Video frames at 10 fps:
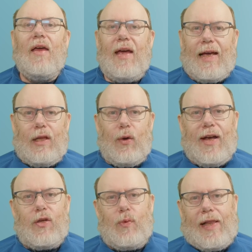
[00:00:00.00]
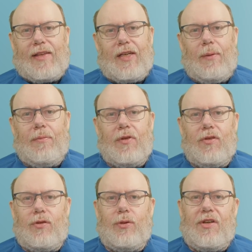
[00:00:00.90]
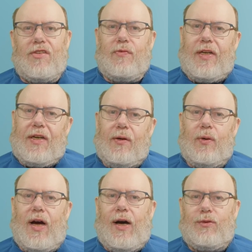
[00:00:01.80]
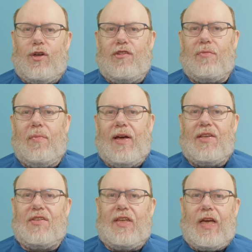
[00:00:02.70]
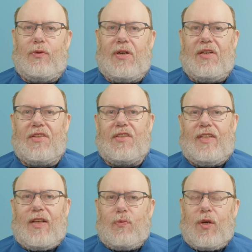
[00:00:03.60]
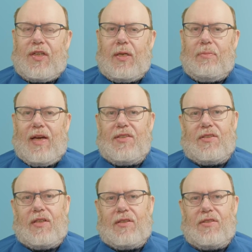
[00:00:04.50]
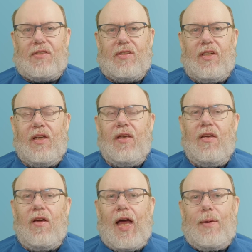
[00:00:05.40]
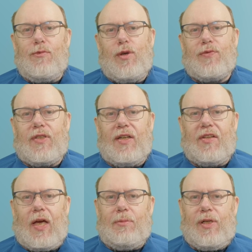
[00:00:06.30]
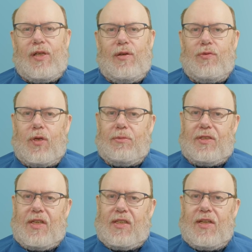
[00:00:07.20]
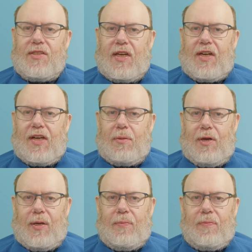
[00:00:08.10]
Hello and welcome to this video out of my series Networking Basics. I'm Wolfgang Tremmel from the DE-CIX Academy.